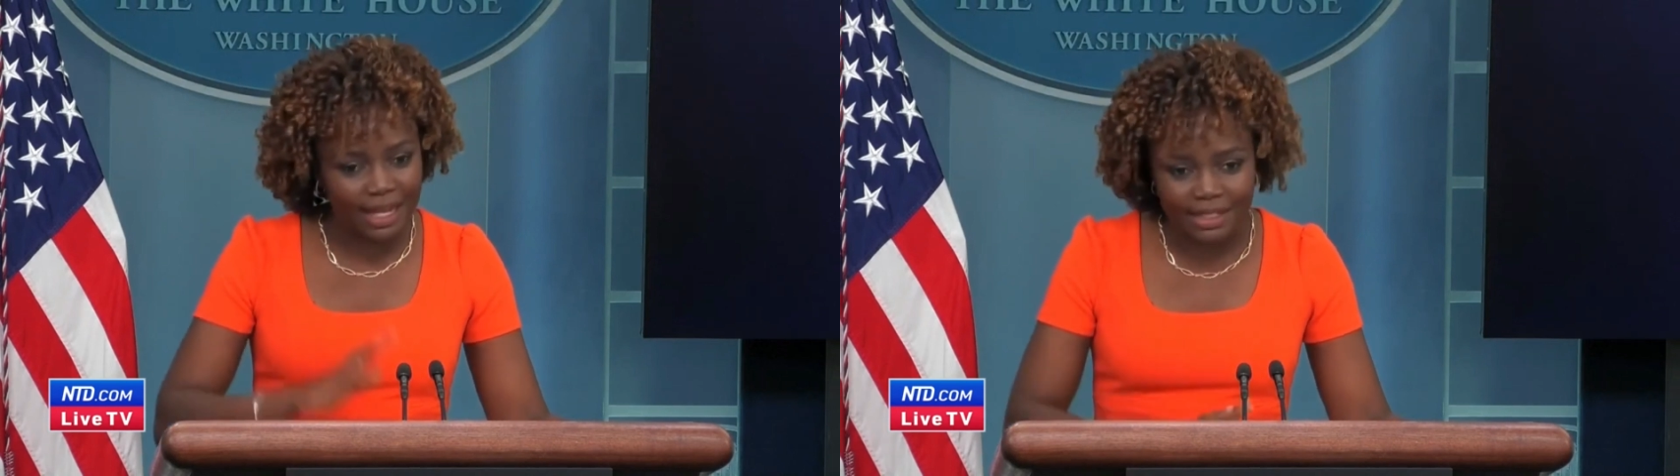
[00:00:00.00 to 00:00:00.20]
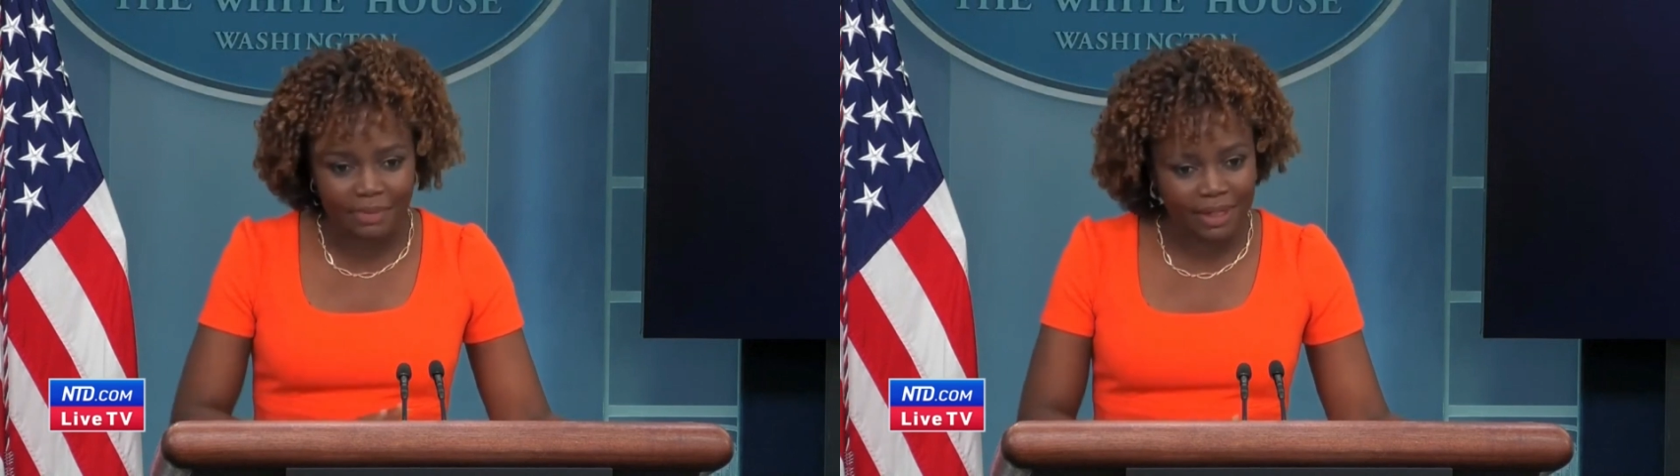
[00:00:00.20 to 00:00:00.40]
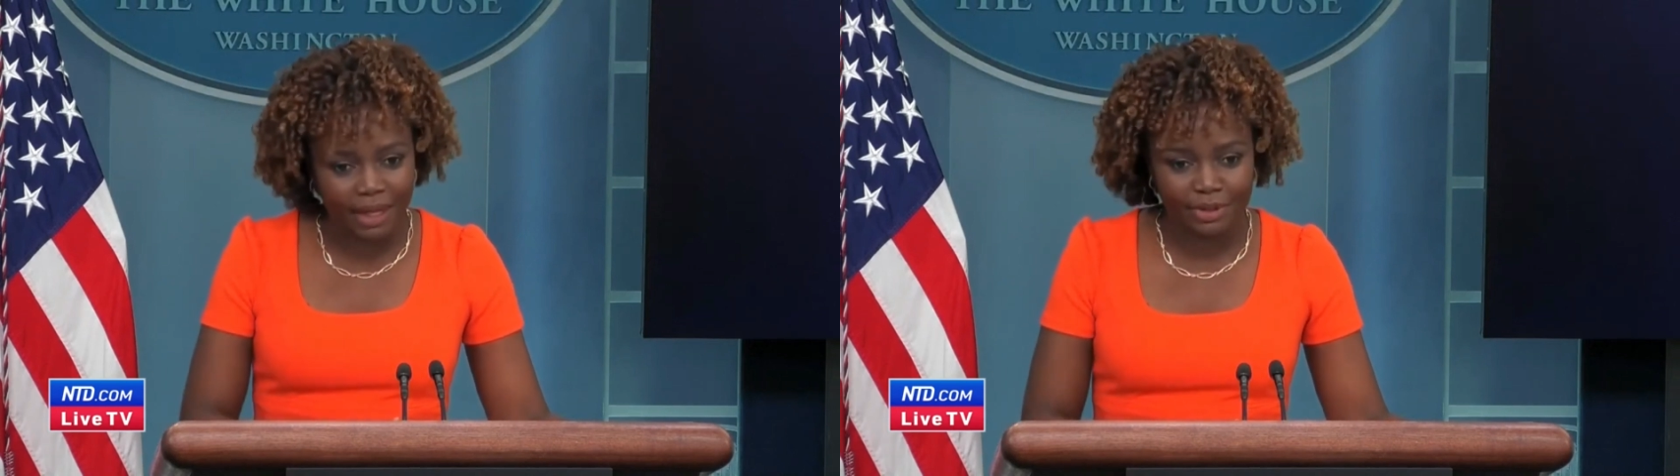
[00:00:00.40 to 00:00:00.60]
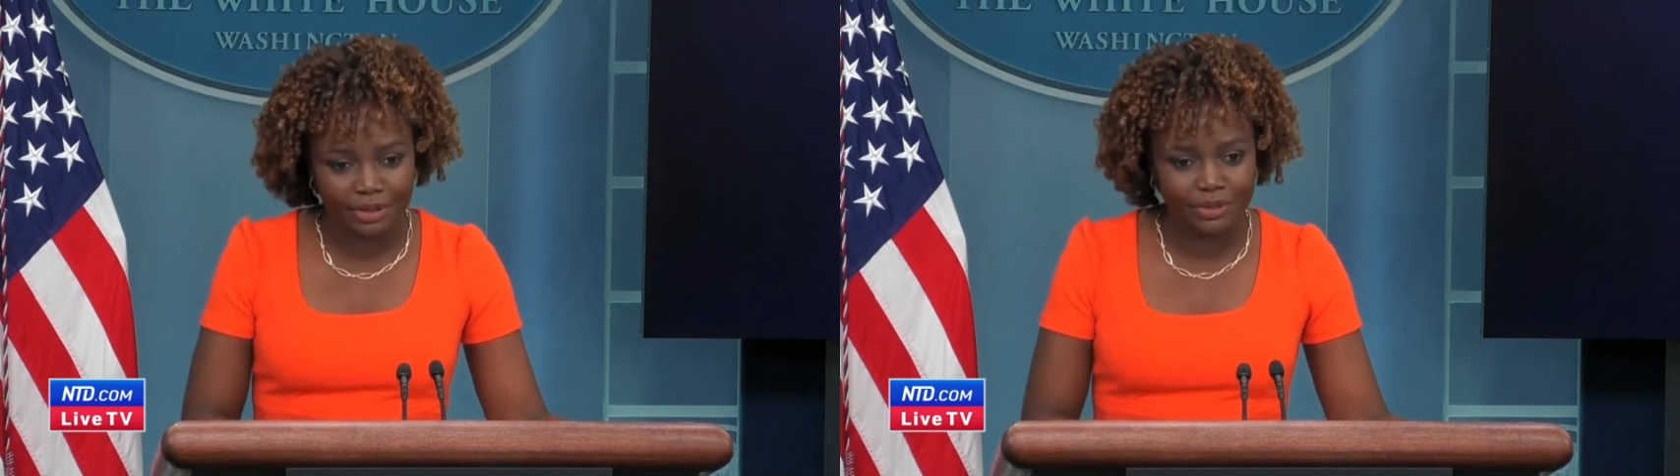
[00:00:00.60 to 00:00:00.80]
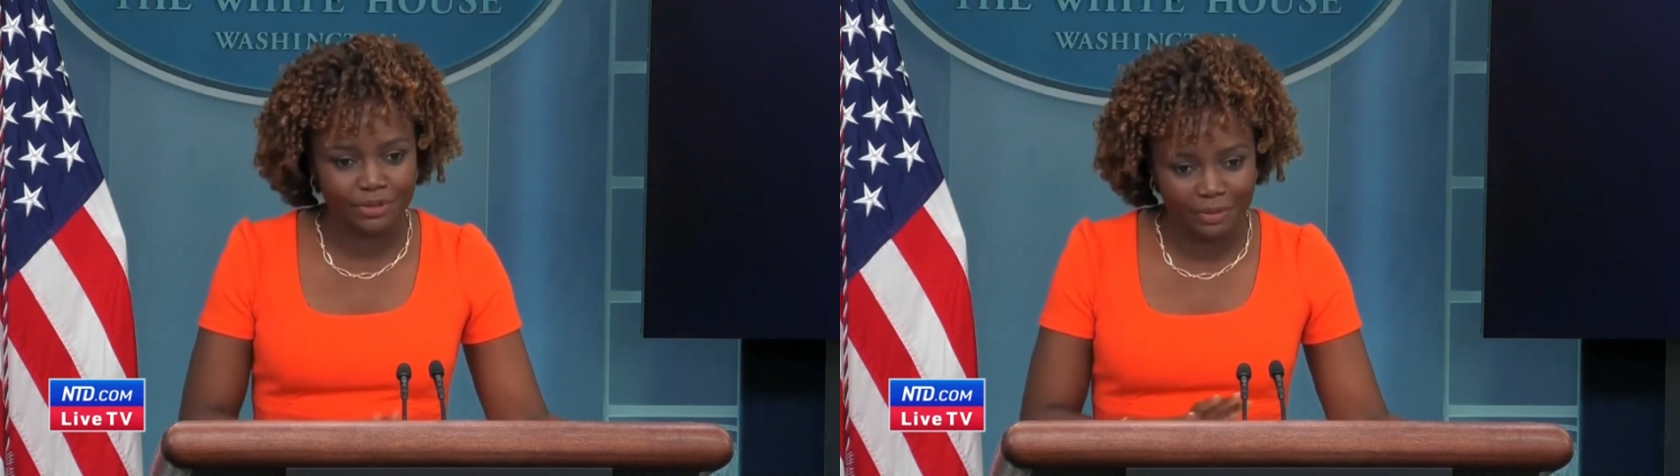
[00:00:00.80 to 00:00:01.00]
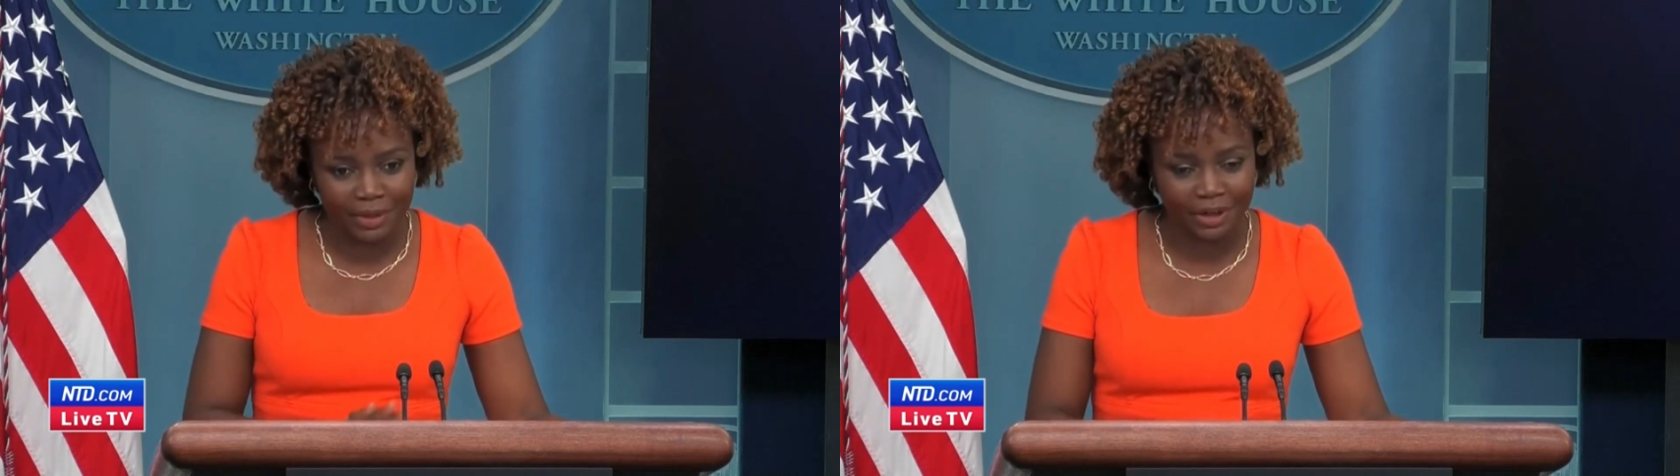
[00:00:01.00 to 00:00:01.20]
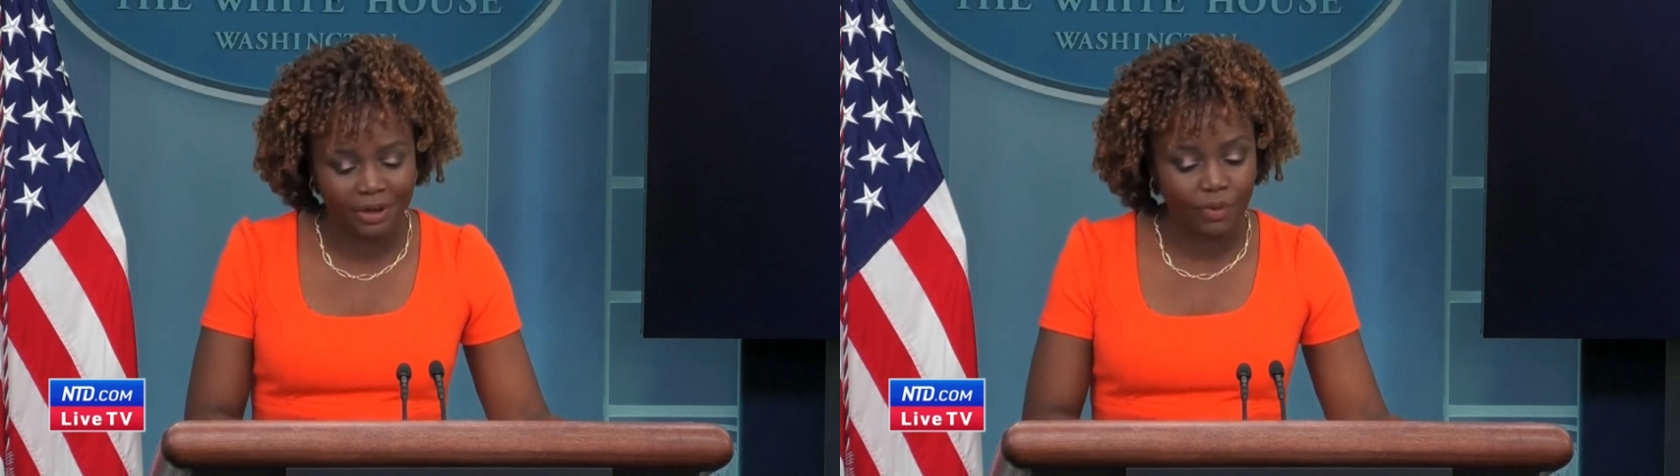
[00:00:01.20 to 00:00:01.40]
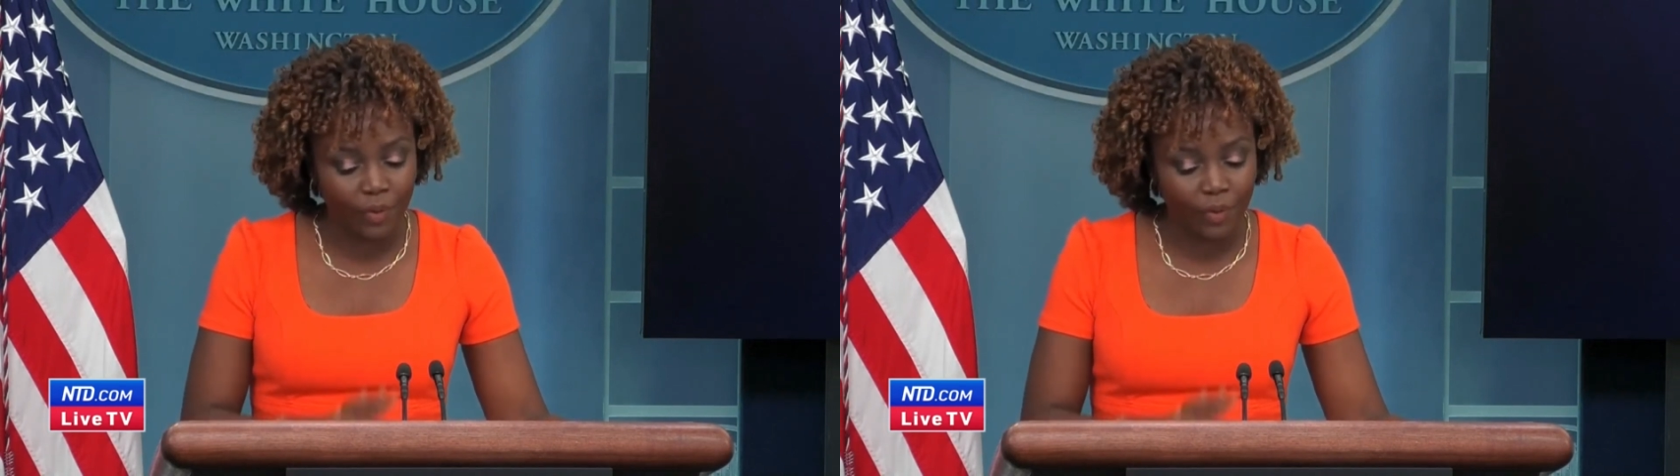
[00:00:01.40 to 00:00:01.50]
not something I'm going to do from here.